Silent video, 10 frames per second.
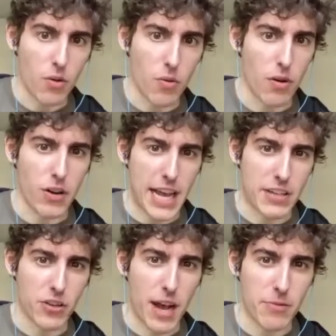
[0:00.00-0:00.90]
Okay,
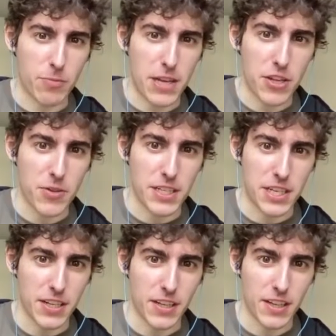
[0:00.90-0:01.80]
so I was with you
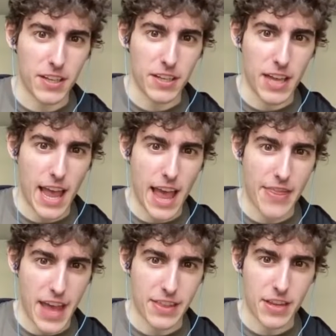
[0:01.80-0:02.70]
until, and
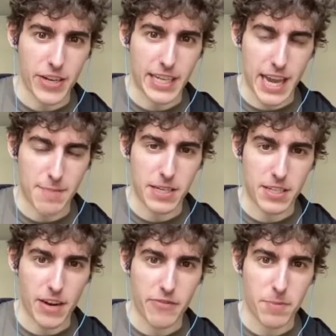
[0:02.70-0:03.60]
that theory can't be
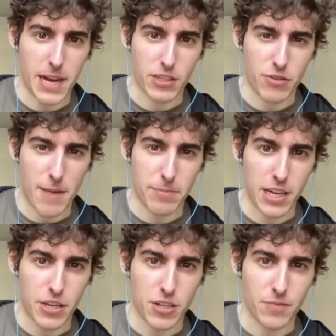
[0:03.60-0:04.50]
discovered by
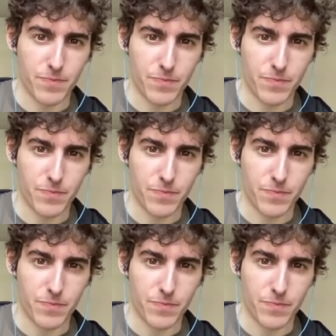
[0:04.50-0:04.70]
extrapolation.